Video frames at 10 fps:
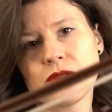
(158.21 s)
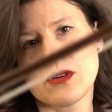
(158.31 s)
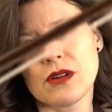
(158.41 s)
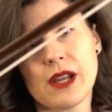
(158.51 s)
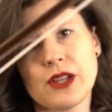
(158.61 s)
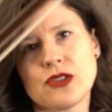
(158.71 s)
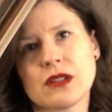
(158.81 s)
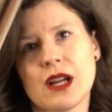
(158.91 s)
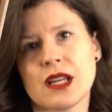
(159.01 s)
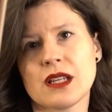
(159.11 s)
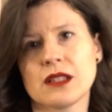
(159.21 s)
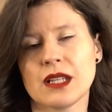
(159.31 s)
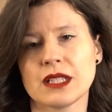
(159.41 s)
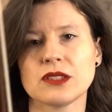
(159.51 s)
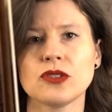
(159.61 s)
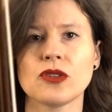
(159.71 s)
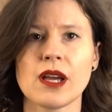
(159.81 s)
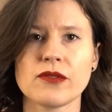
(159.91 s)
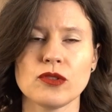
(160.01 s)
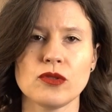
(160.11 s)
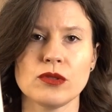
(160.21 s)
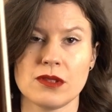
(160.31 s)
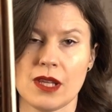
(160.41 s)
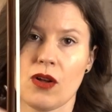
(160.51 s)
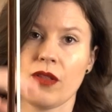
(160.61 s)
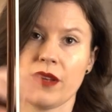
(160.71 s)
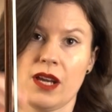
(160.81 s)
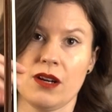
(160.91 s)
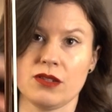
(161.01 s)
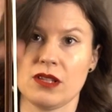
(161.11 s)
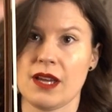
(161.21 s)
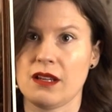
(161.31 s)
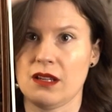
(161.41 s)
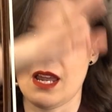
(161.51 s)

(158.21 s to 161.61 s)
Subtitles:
1/4 inch or less. You don't have to do it so that all the hair is like